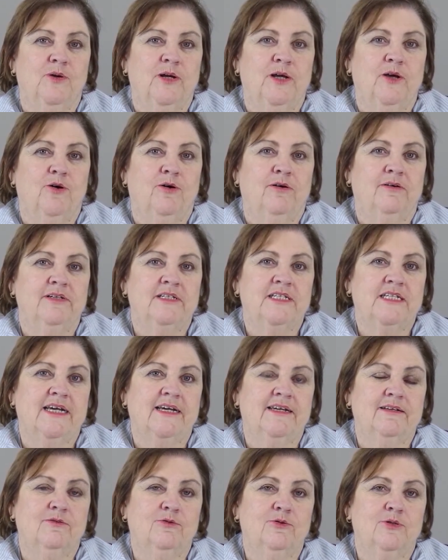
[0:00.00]

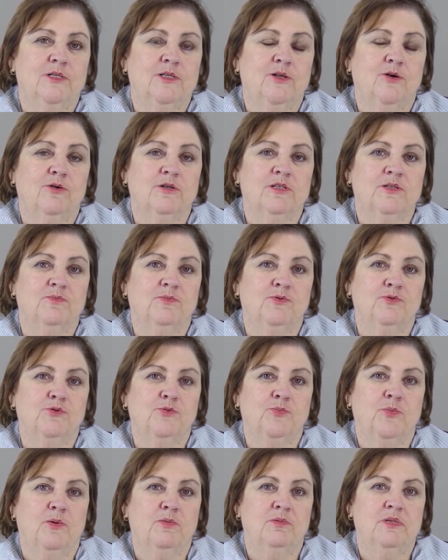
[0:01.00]
reorientate because the hospital's
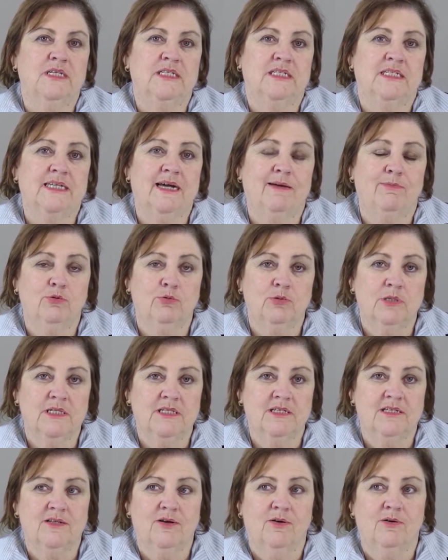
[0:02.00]
probably doubled
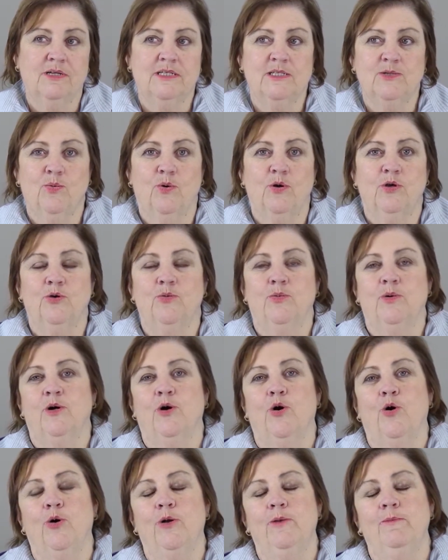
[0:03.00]
in size while you were
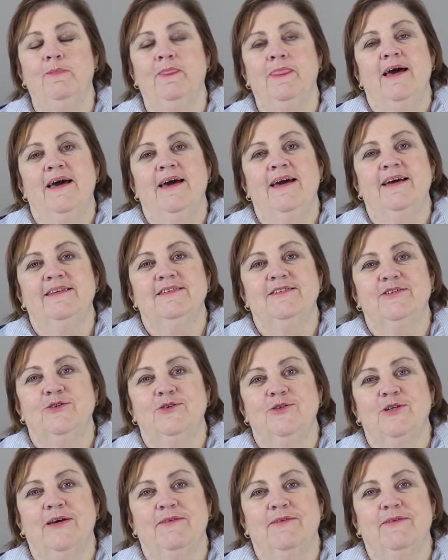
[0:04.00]
gone. And so you'd